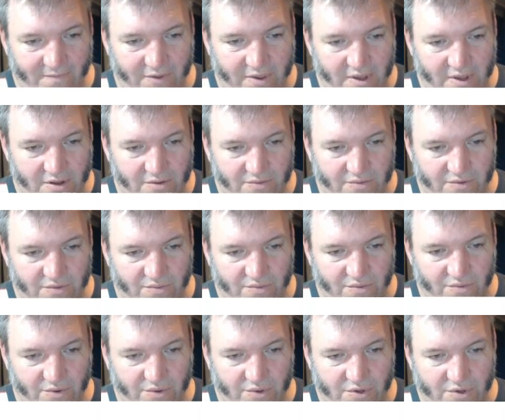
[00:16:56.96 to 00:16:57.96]
equals
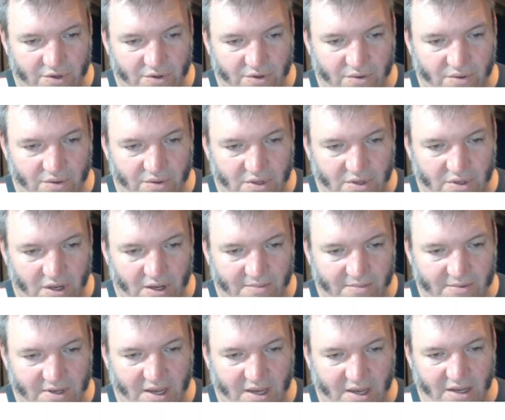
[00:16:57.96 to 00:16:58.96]
root 2
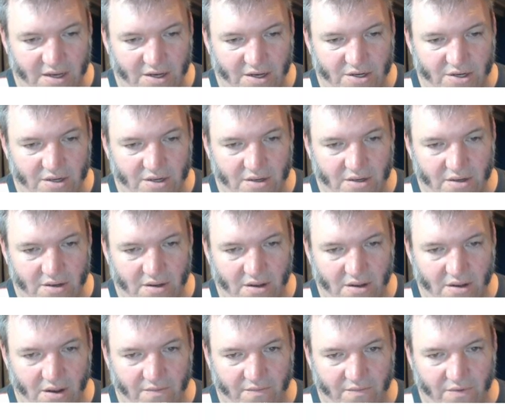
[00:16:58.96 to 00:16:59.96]
times H.
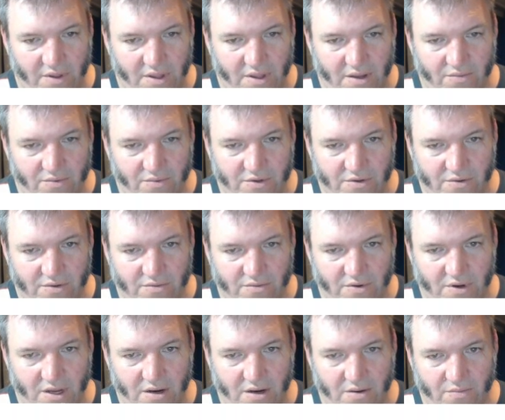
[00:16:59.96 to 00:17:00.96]
Hopefully that was
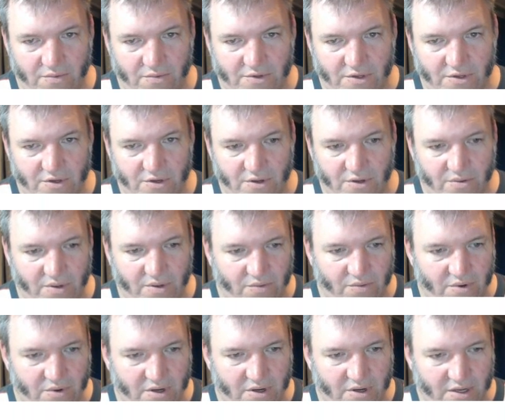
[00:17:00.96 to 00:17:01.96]
alright, it wasn't too
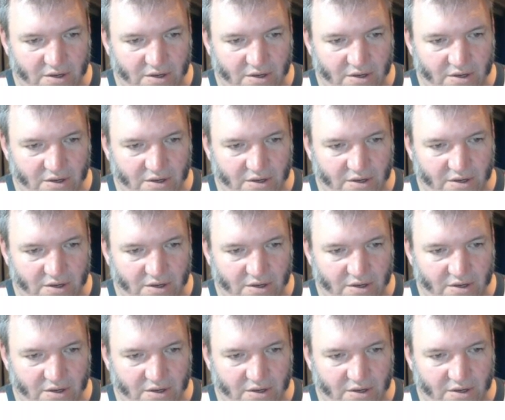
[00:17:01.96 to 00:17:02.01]
quick. What did I